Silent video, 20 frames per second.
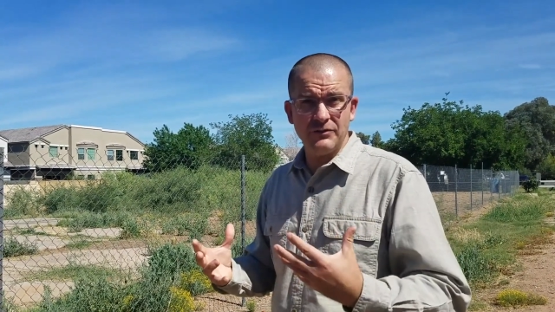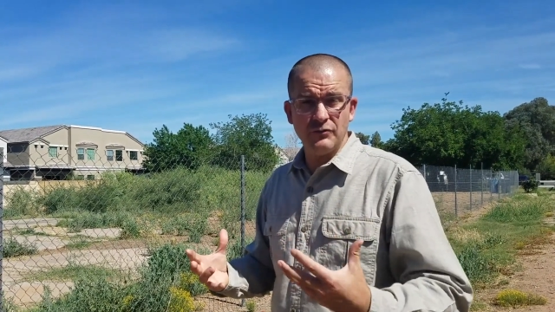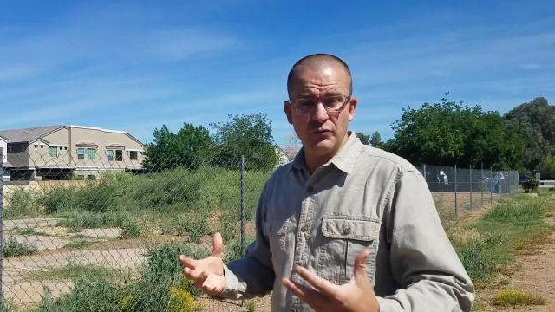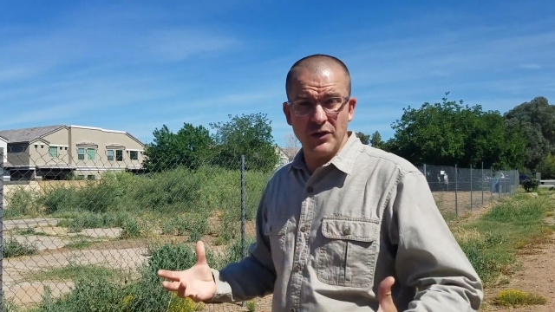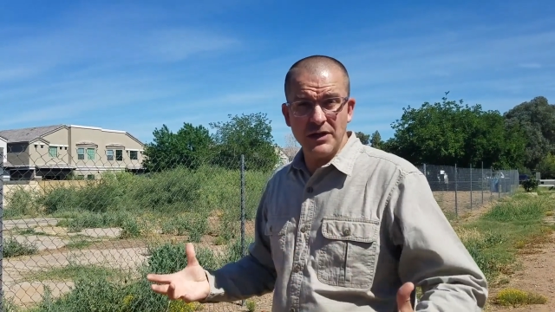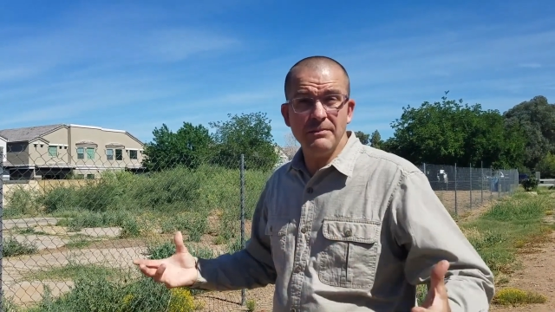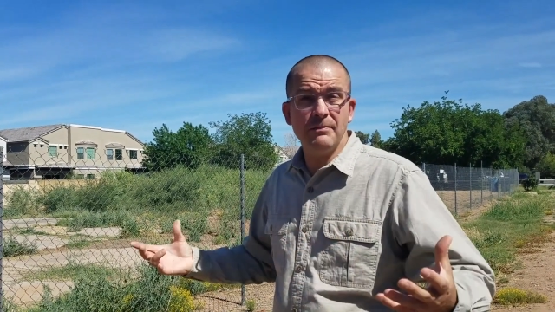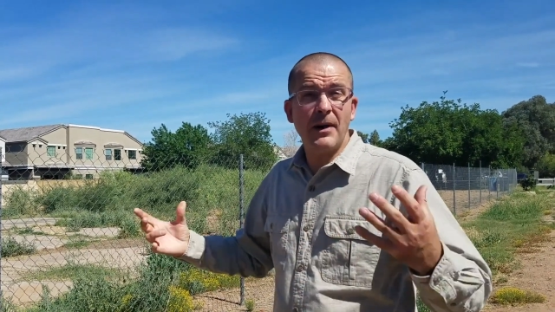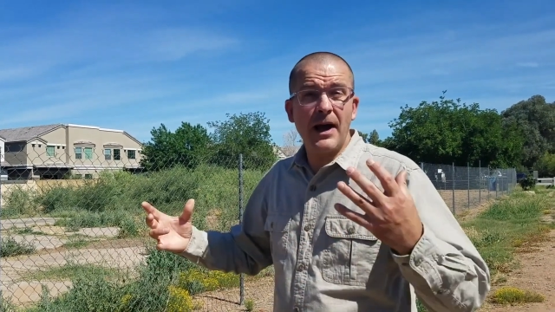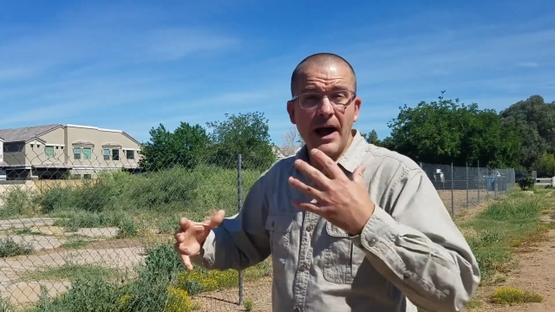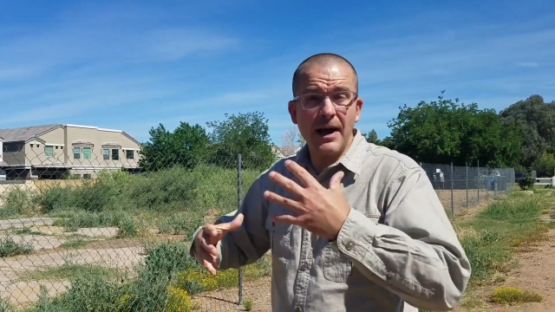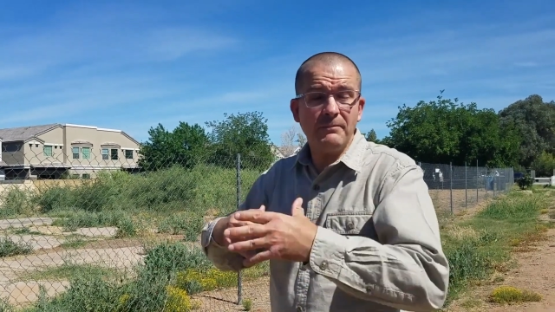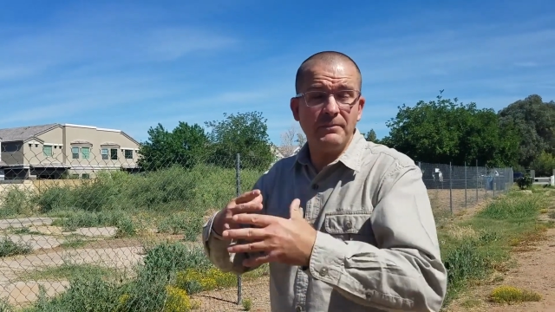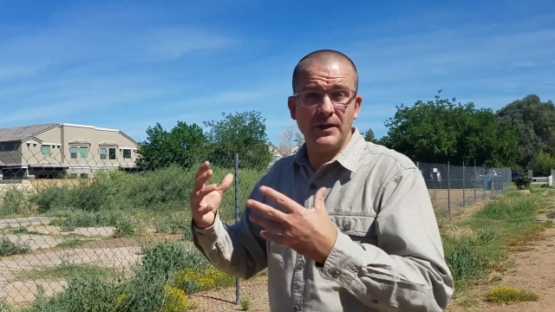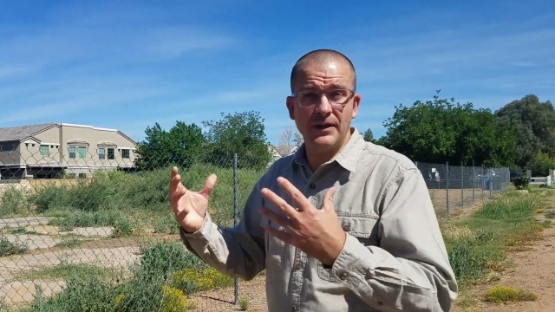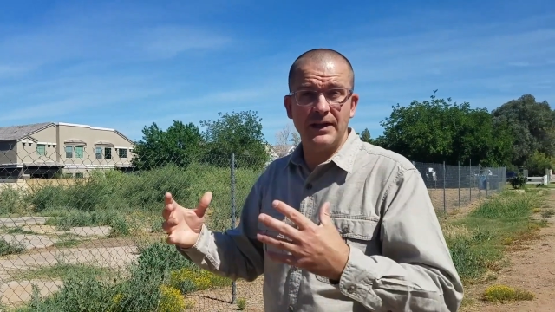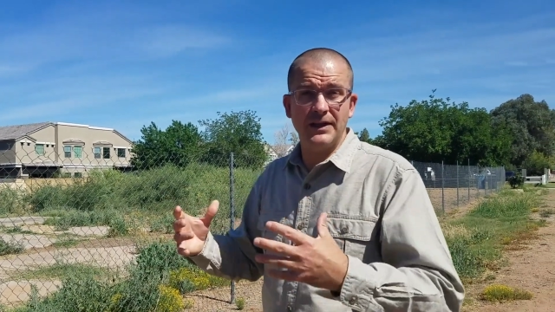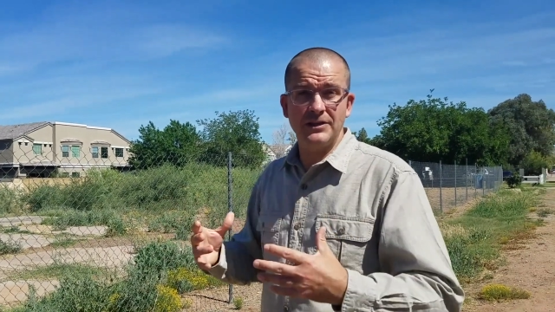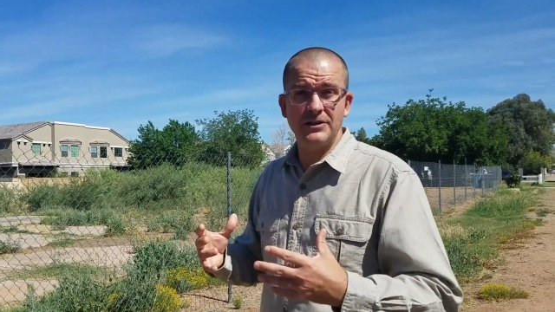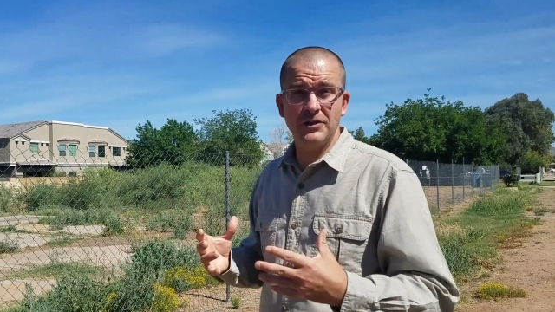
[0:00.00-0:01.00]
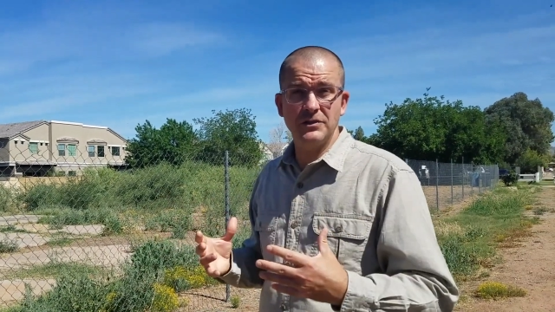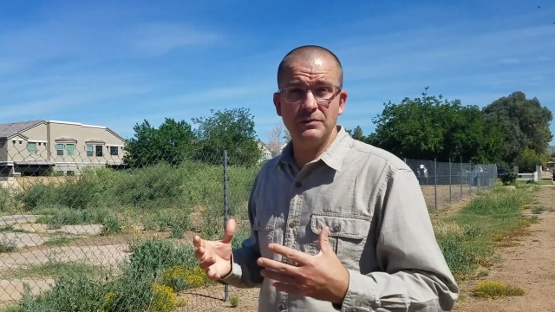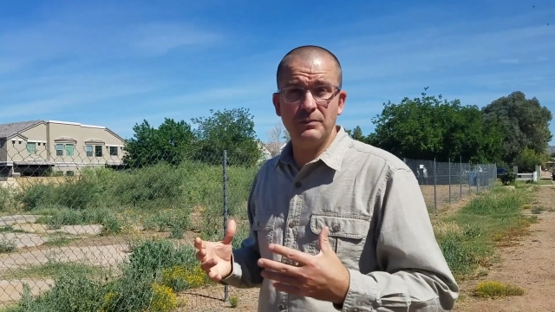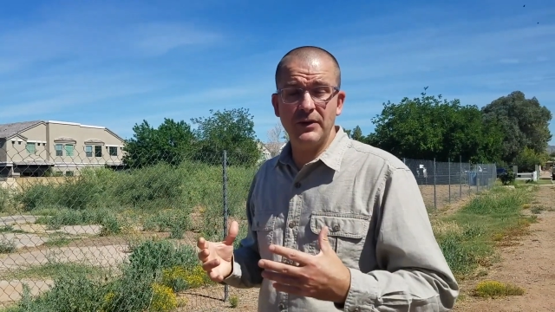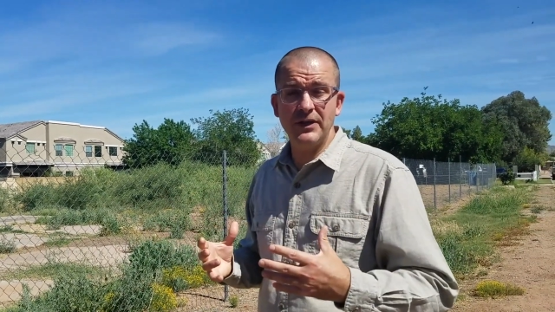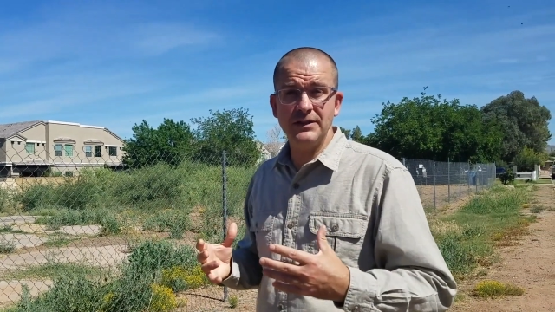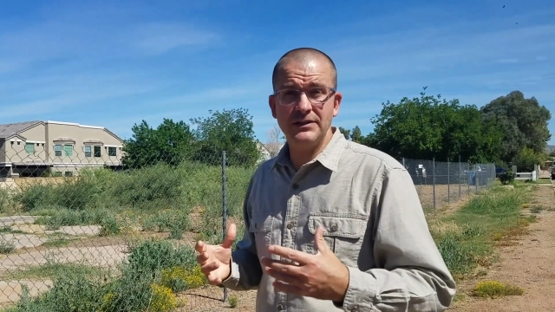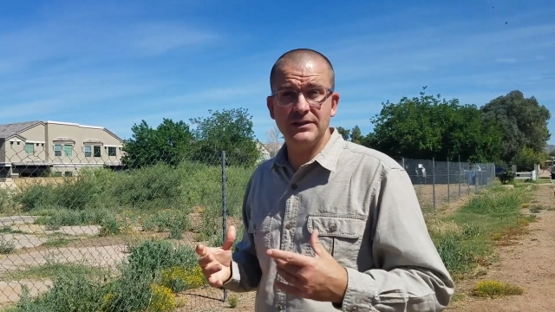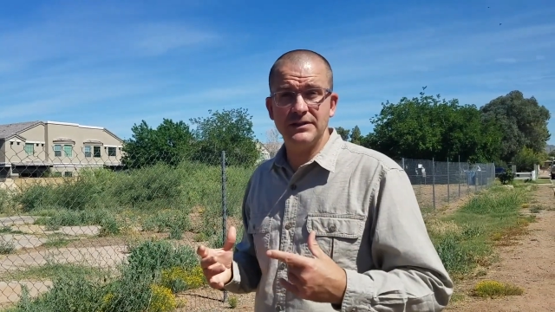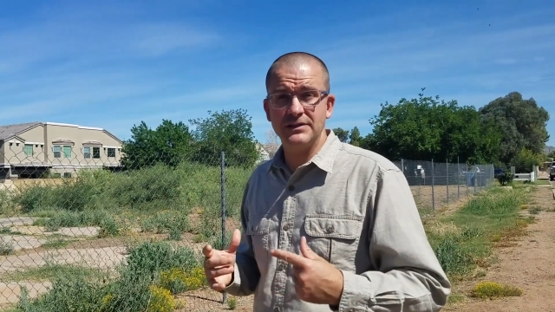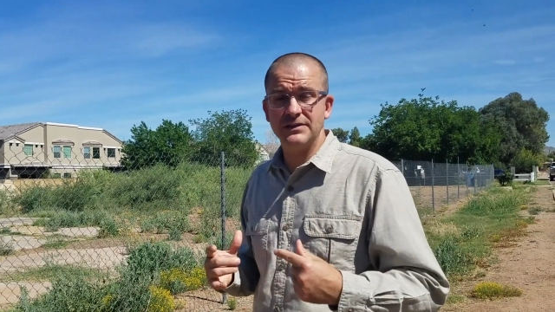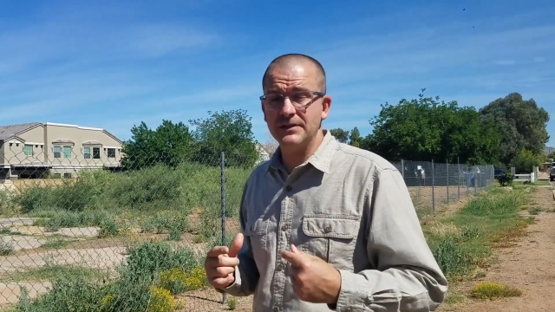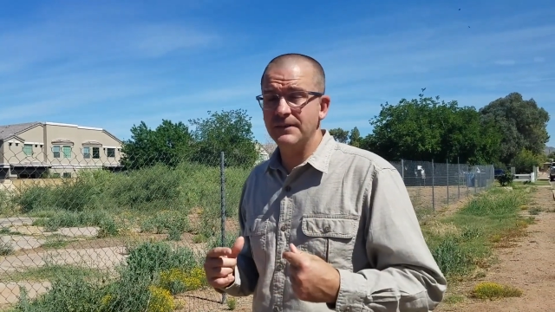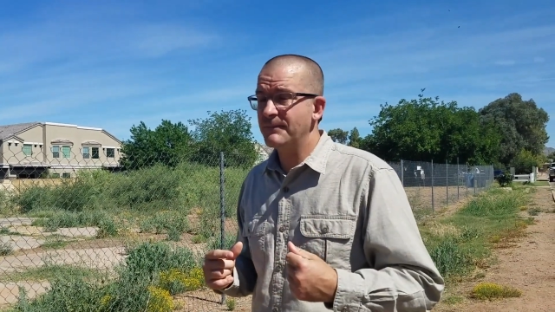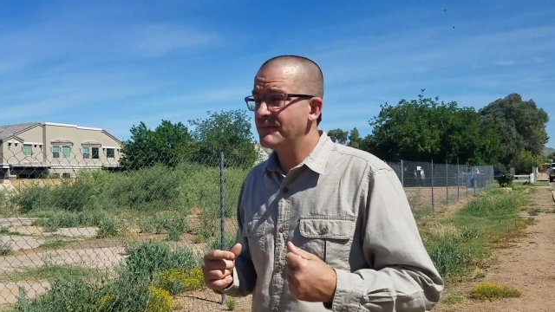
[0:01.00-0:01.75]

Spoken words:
repopulate those places.